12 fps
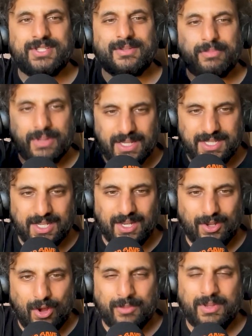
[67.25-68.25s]
the
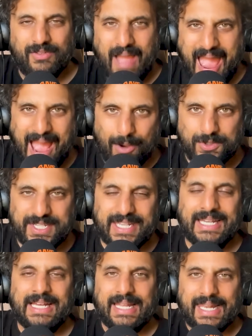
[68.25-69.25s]
political economy of
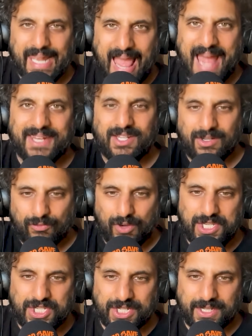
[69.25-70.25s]
housing, land and regional